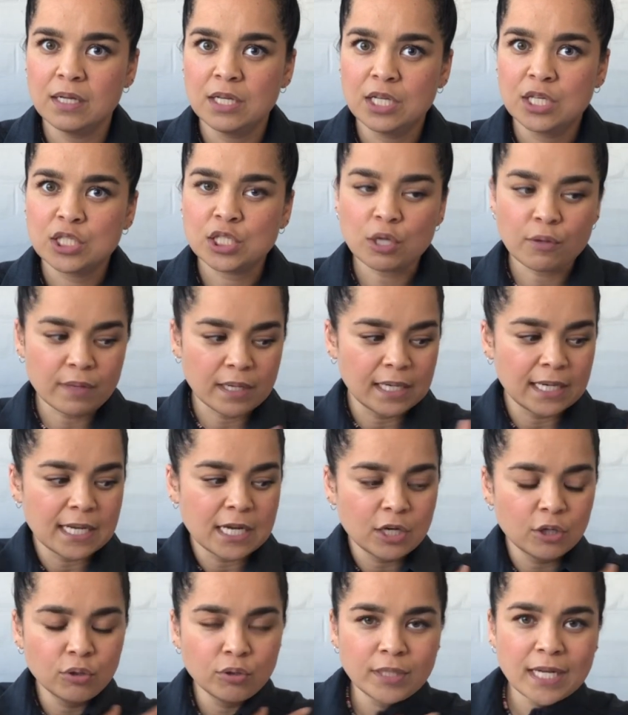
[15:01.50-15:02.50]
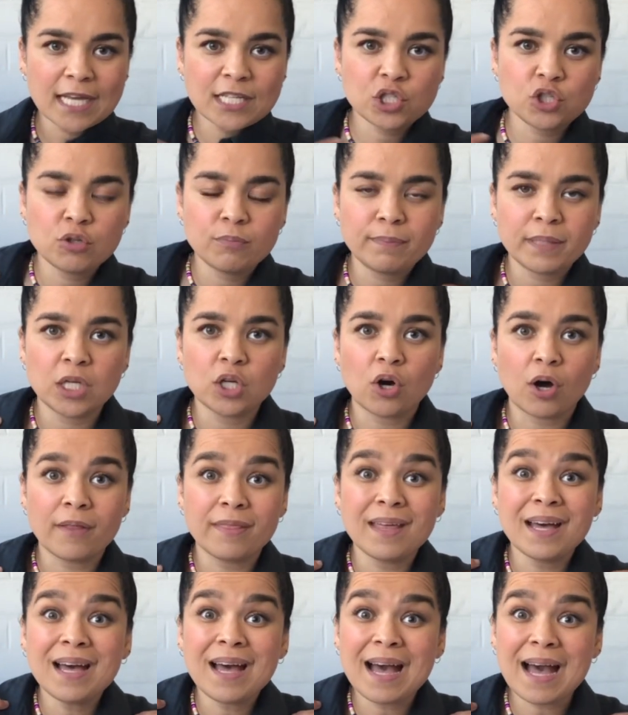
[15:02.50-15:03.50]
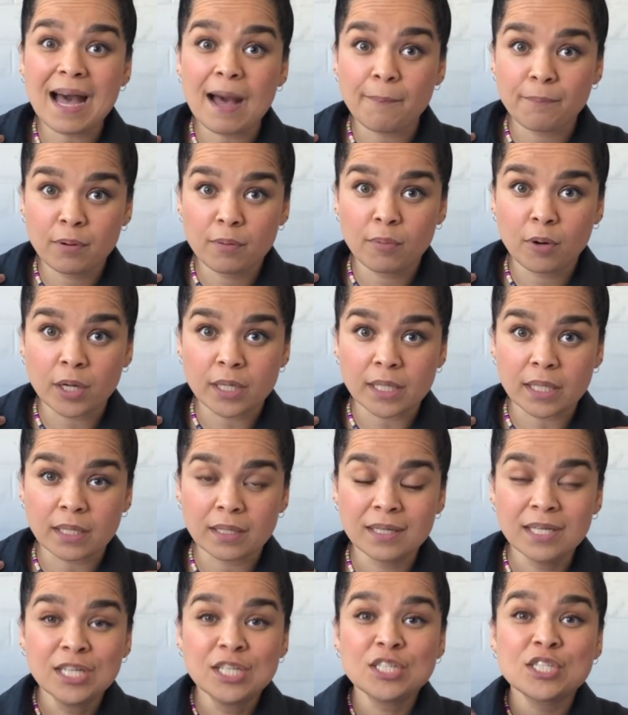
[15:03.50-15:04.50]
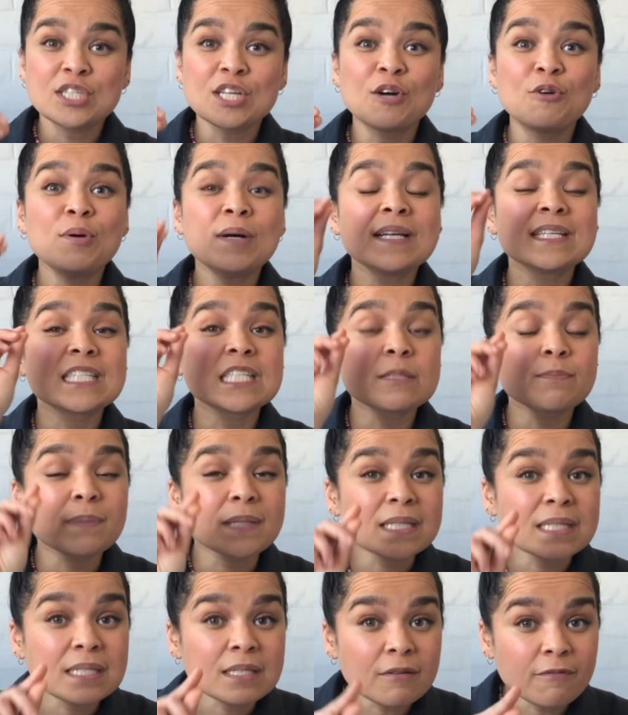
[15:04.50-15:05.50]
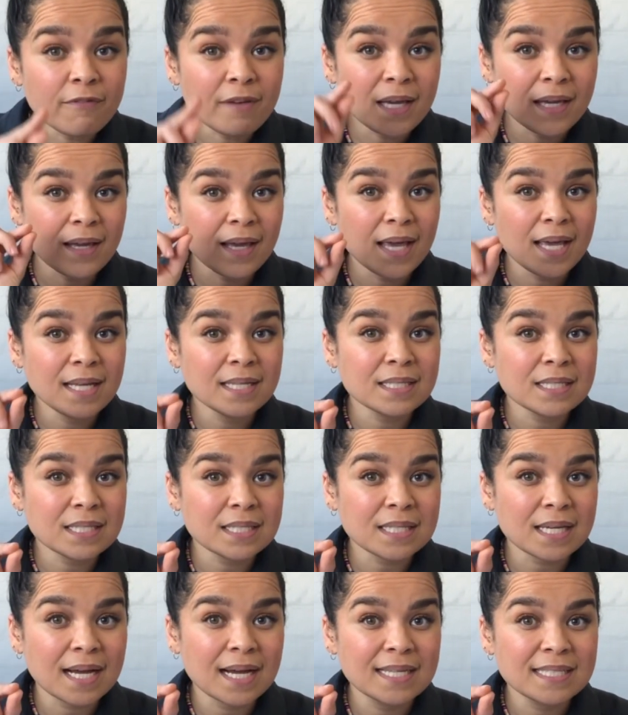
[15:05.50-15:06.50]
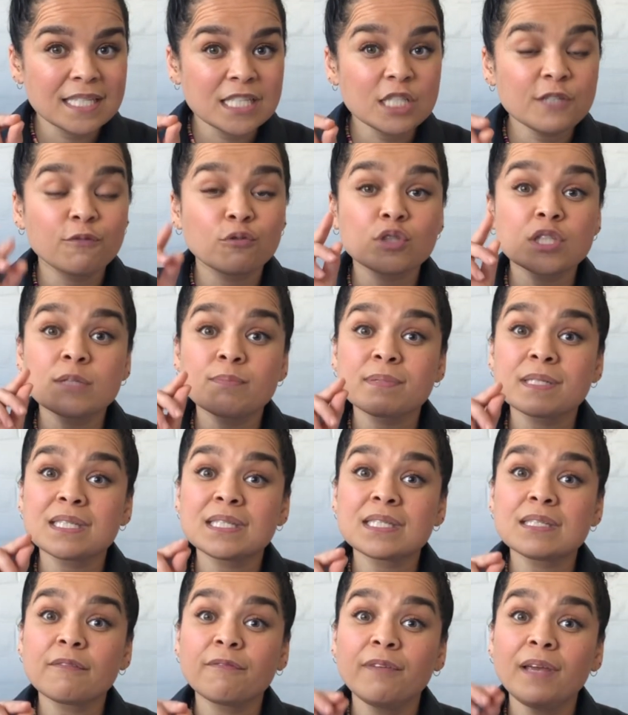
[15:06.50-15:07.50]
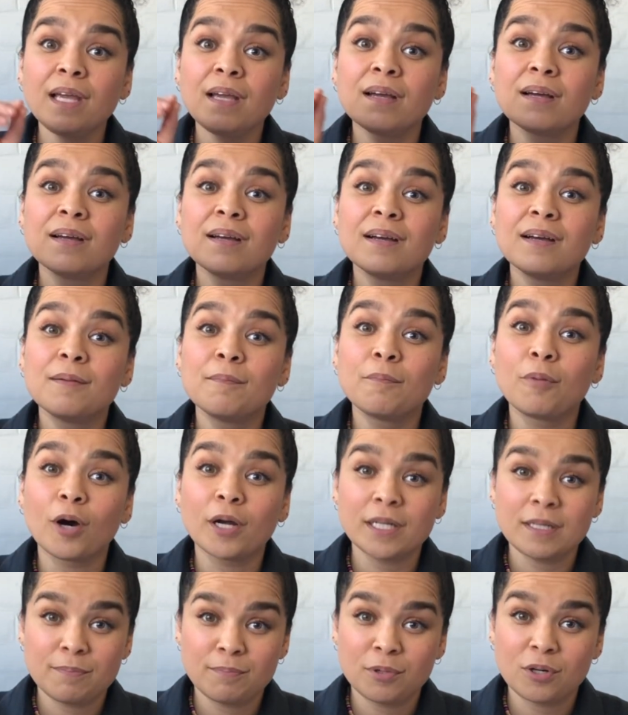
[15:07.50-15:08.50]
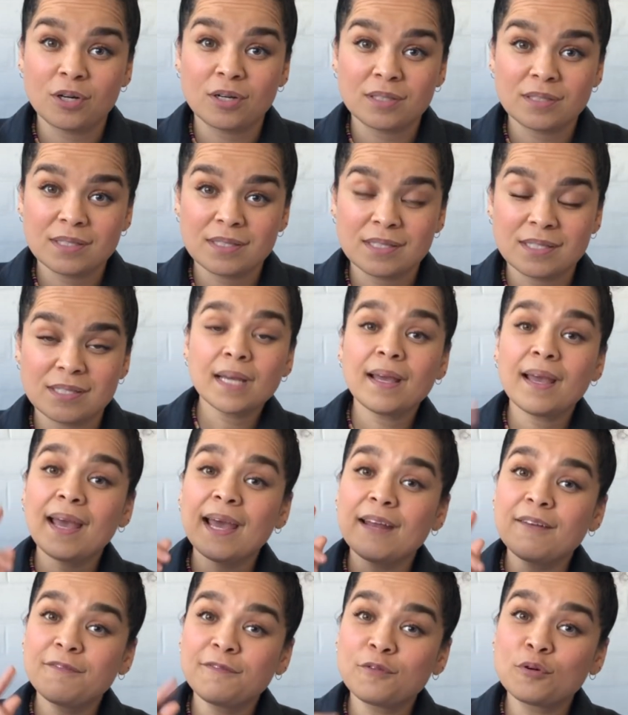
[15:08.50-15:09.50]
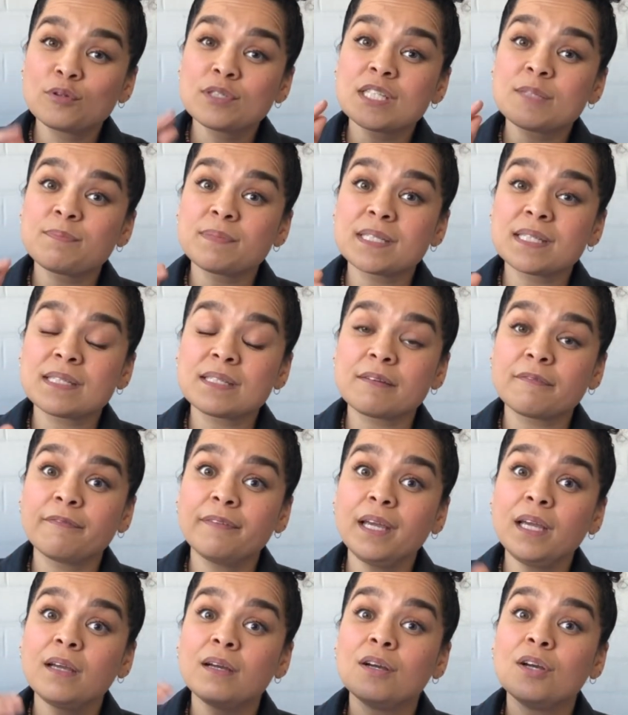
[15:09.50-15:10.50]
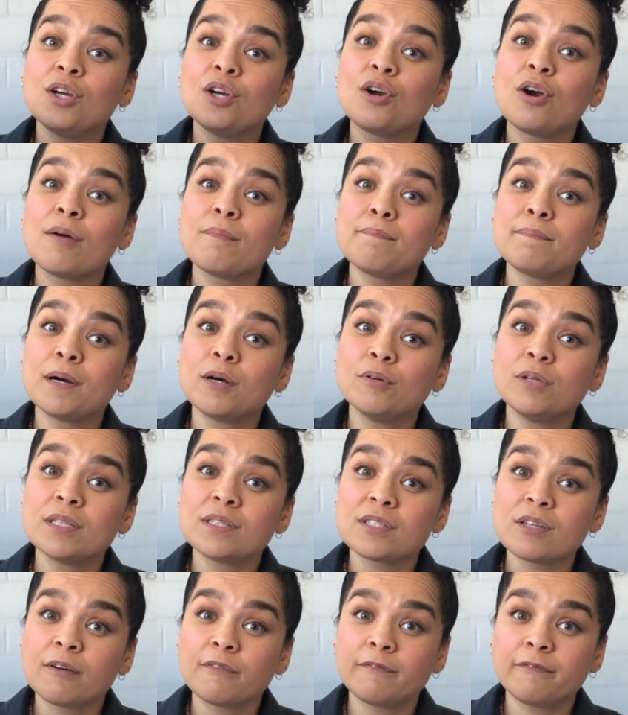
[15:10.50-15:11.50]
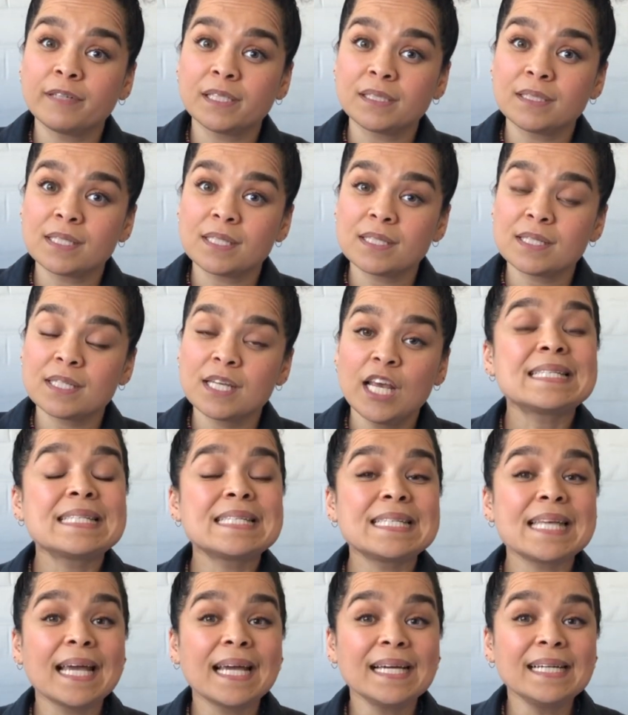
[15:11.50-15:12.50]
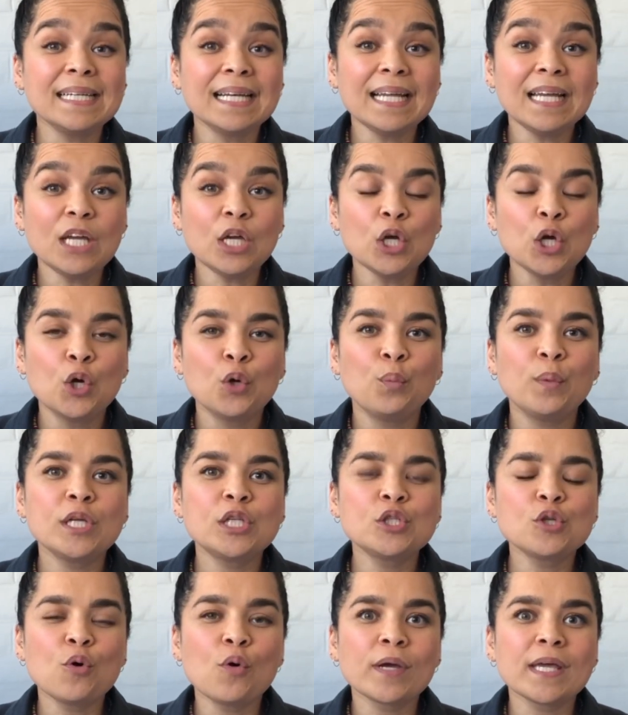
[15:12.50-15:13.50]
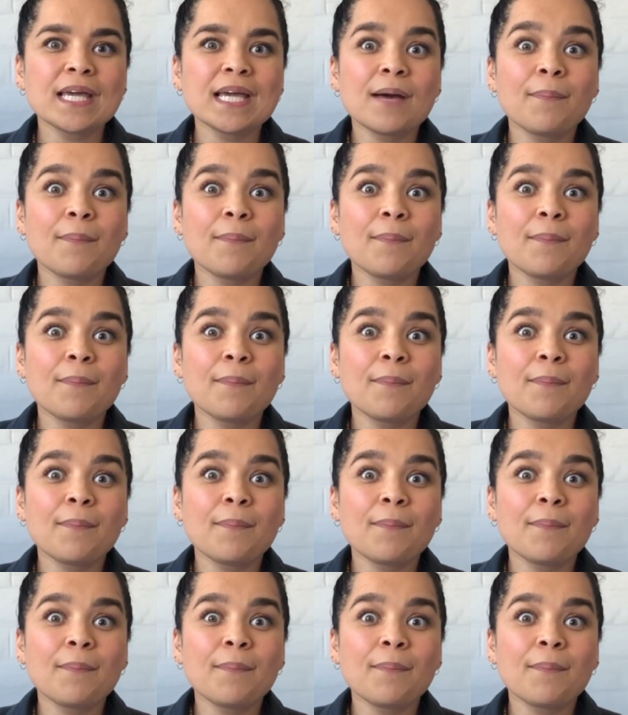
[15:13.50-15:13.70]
So the load has to be on the upper body. So specific exercises for specific body parts and for specific components of fitness. Secondly, we're talking